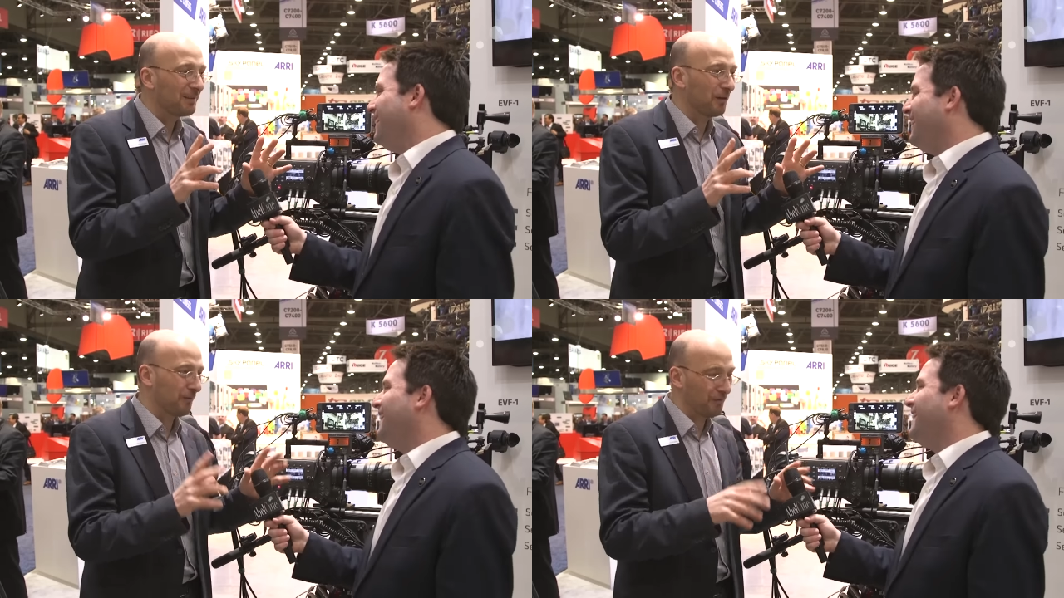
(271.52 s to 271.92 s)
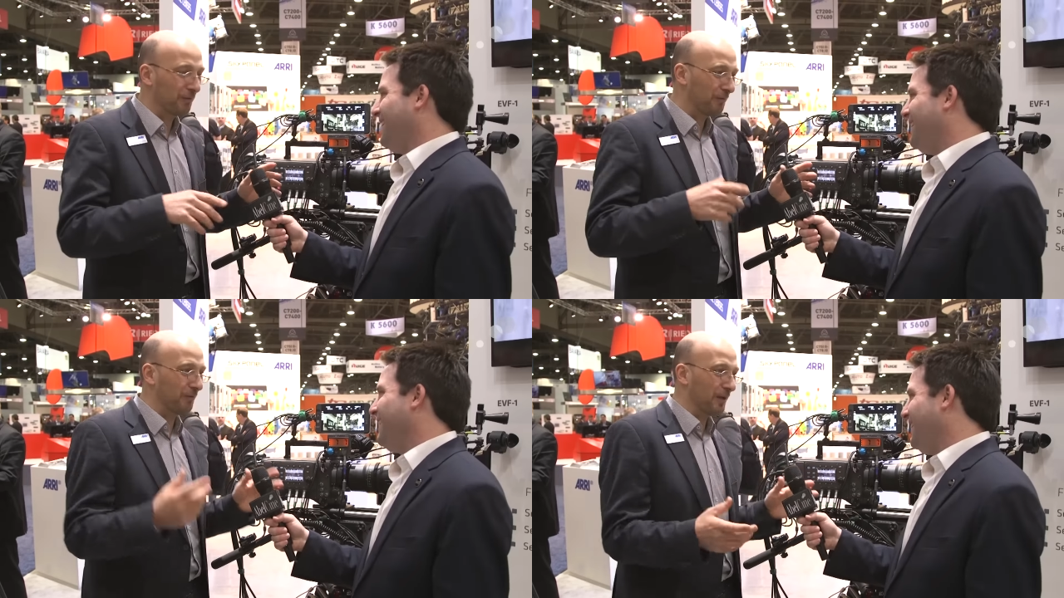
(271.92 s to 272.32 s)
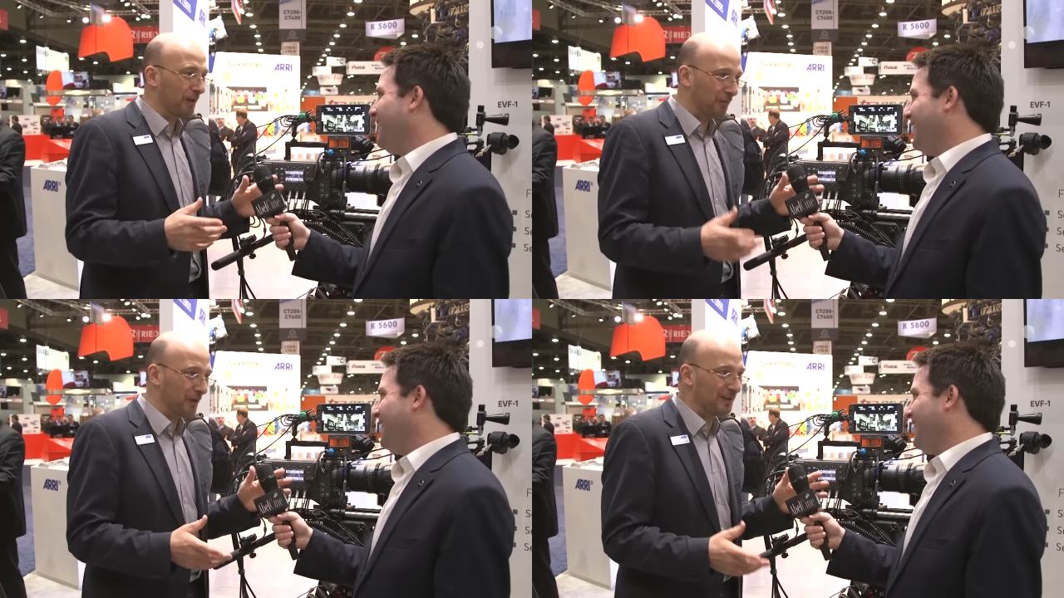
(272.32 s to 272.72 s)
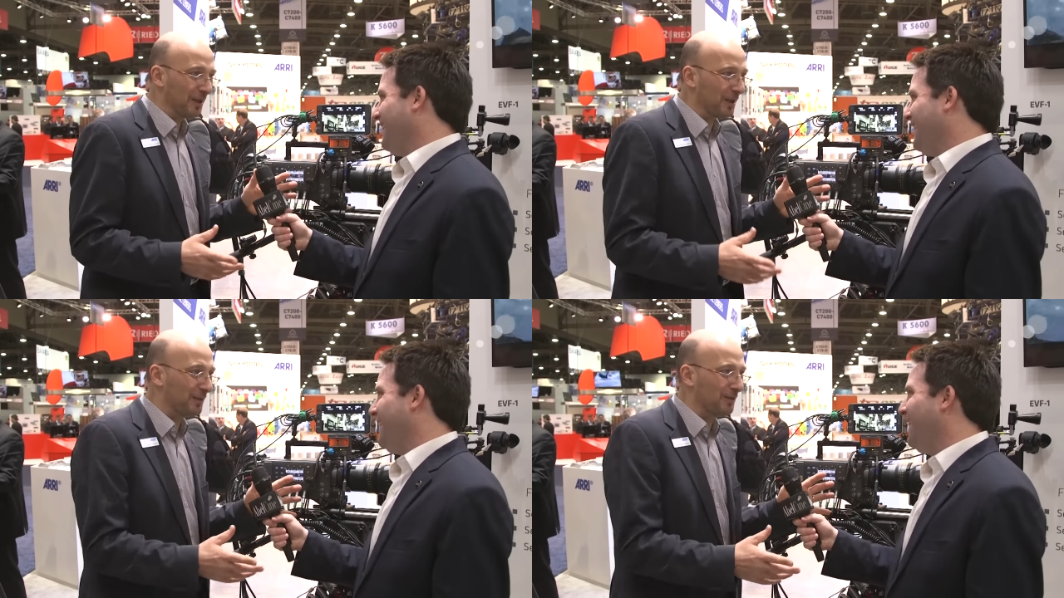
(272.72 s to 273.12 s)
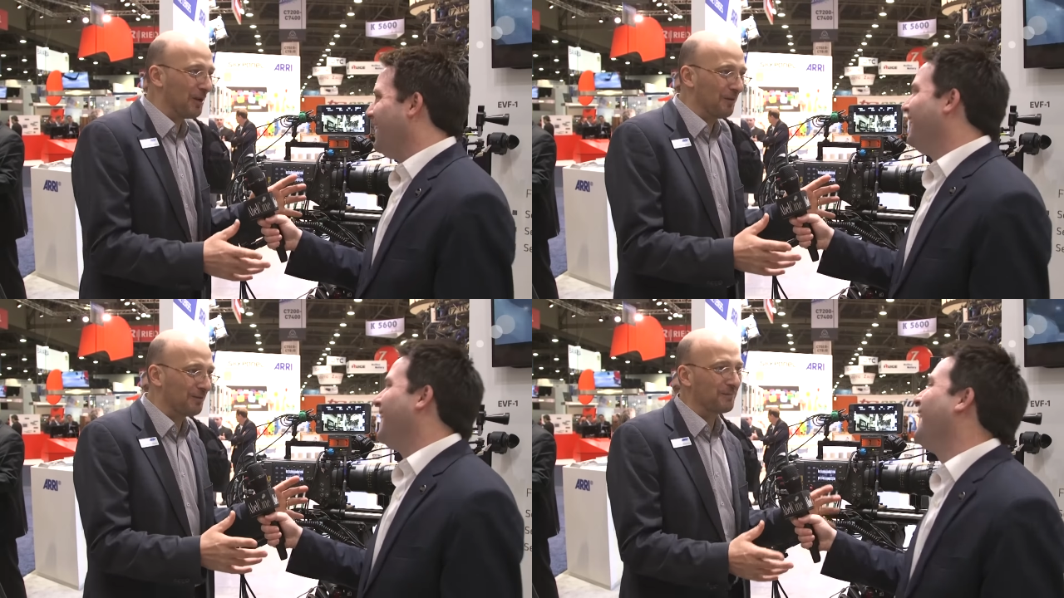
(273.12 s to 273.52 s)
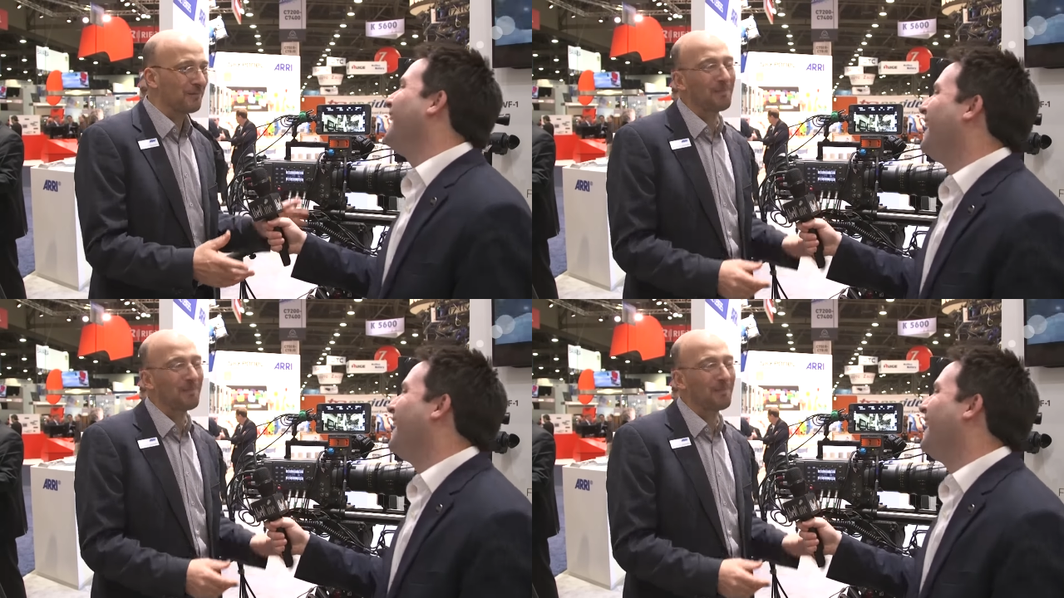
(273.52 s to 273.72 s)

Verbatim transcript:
Speaker 1: you know, for, you get a free set of Ginsu knives.